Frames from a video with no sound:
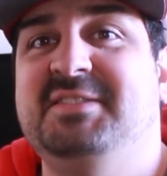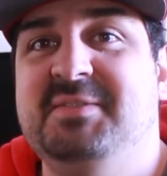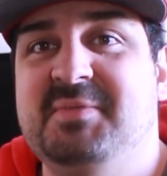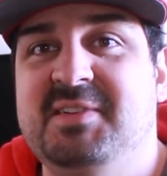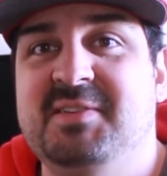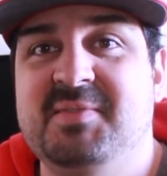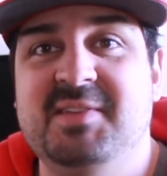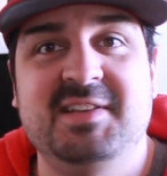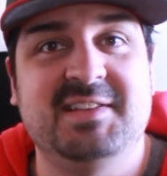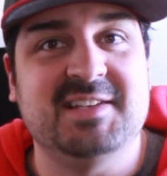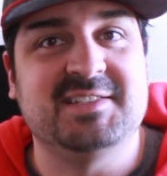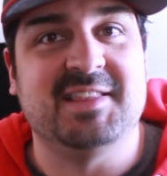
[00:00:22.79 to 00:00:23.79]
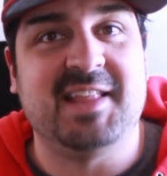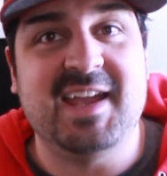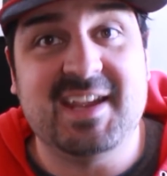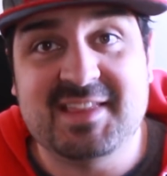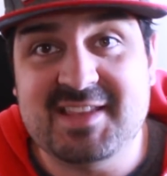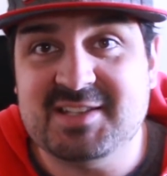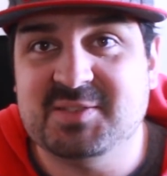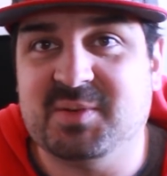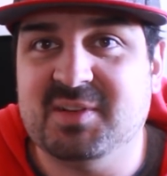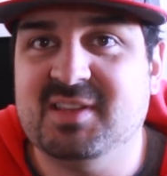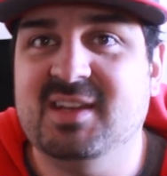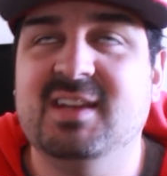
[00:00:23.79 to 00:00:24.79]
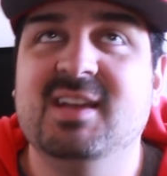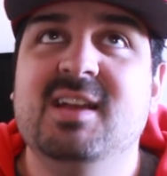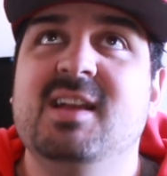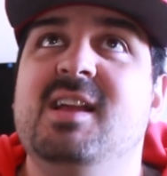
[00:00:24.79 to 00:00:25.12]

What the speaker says: She really doesn't like this sort of thing.